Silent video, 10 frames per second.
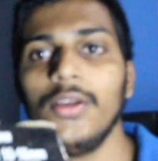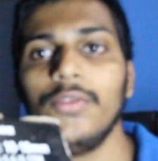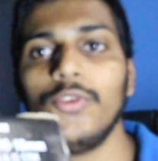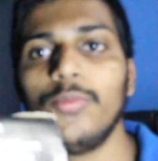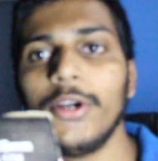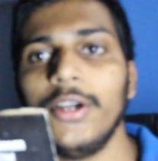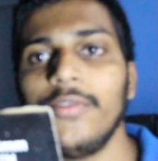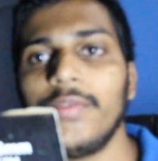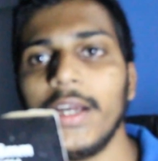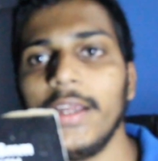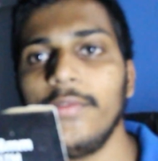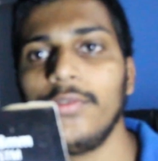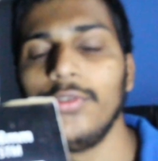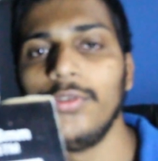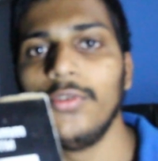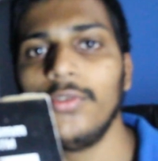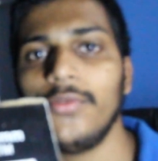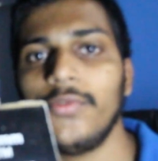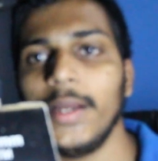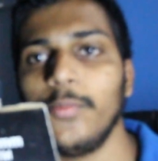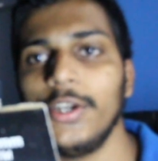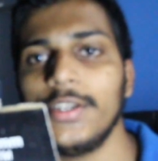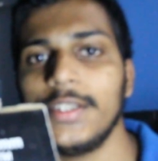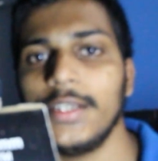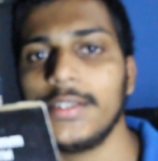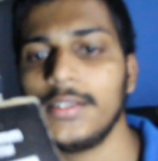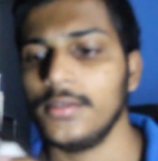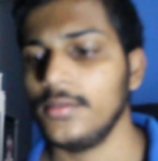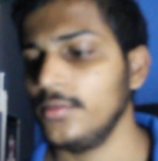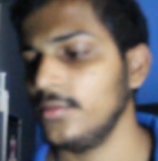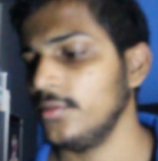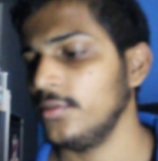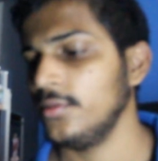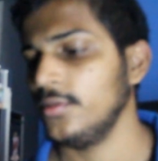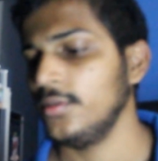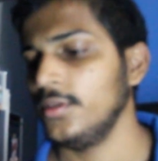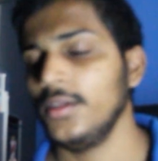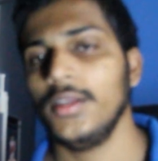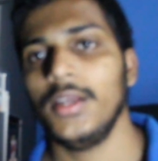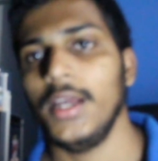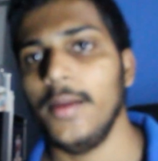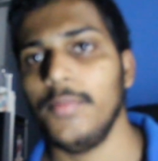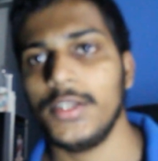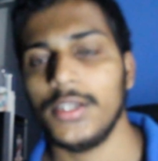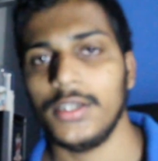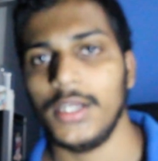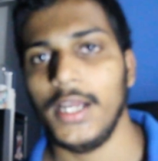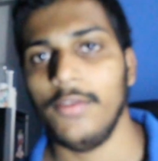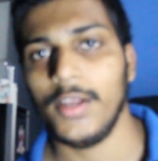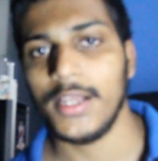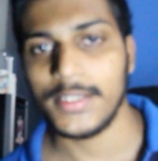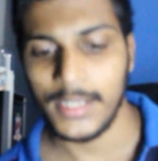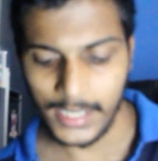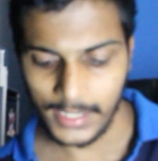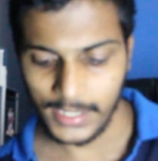4.5 to 5.6 aperture, and whereas that